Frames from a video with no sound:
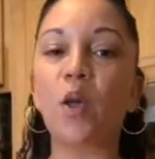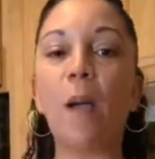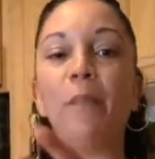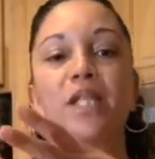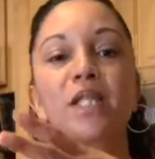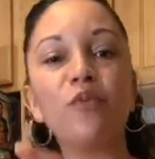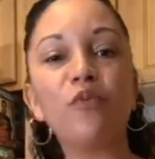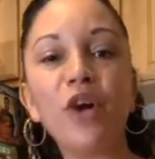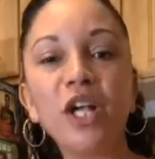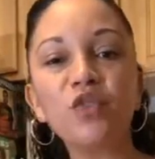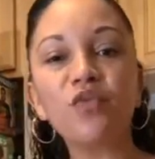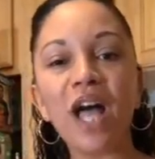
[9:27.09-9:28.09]
So I put some
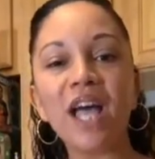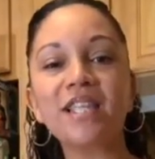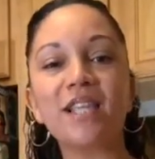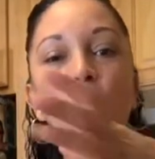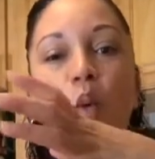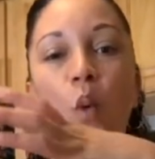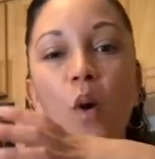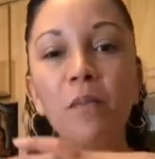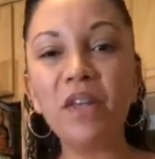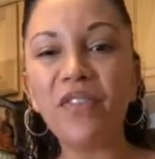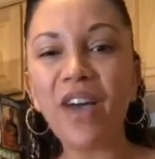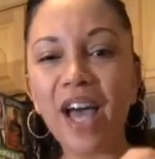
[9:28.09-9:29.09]
French fries and the
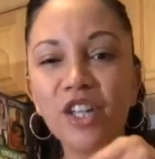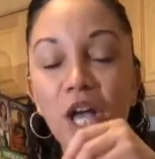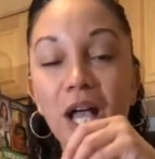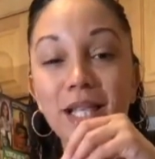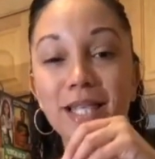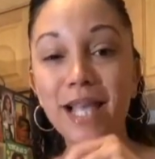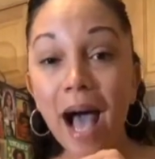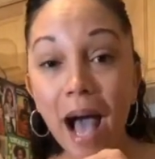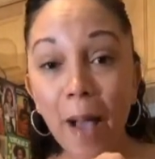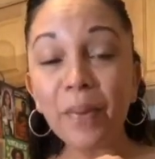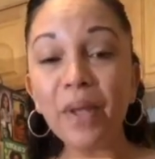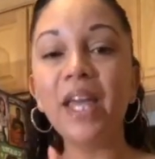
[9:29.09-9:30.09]
corned beef hash on
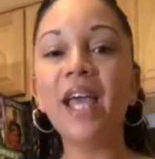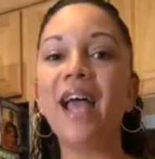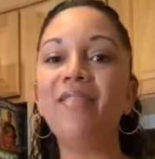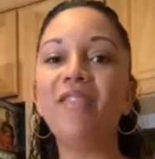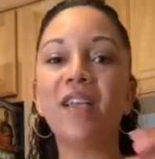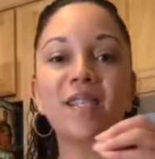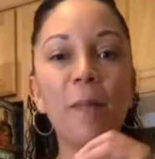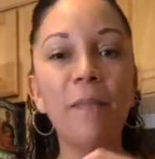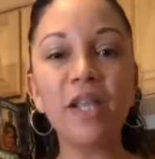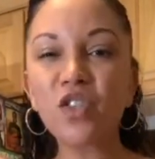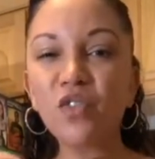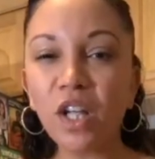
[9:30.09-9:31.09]
top and then some
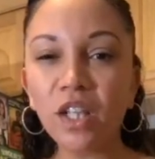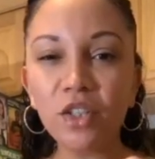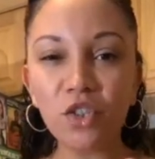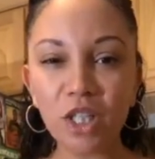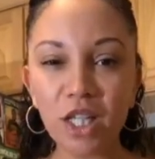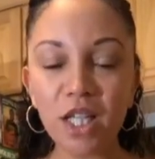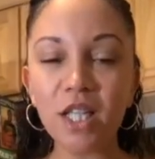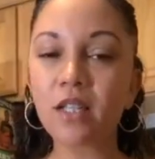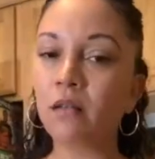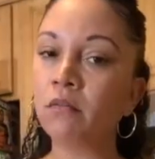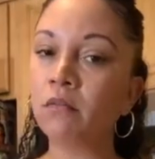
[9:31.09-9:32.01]
mozzarella cheese.